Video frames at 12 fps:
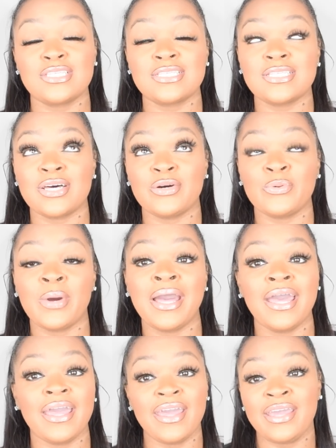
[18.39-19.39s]
So,
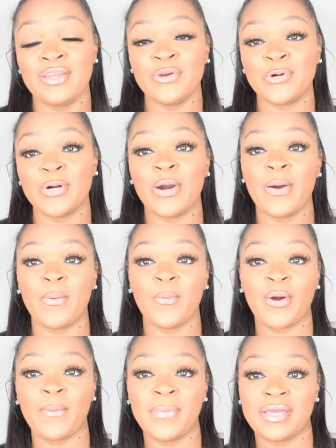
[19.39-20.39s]
hey y'all,
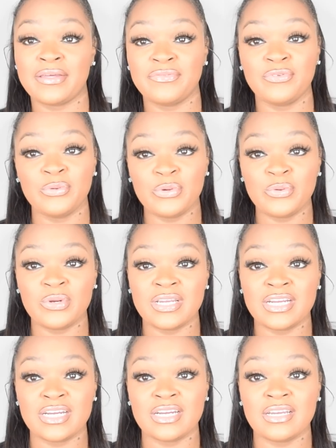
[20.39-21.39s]
welcome back if you're new
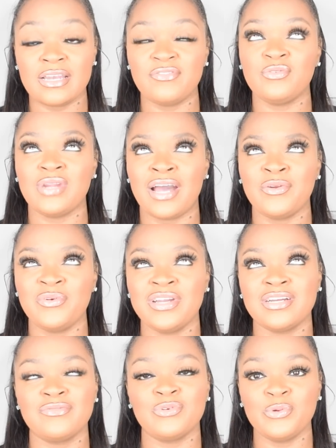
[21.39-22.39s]
here. If you're not new
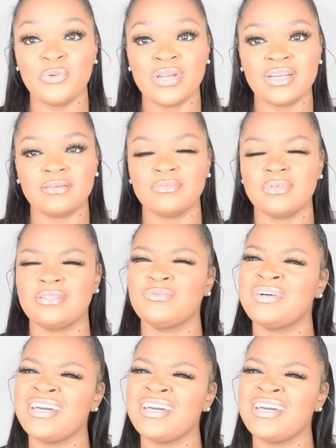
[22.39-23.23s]
here, if you're new here, what?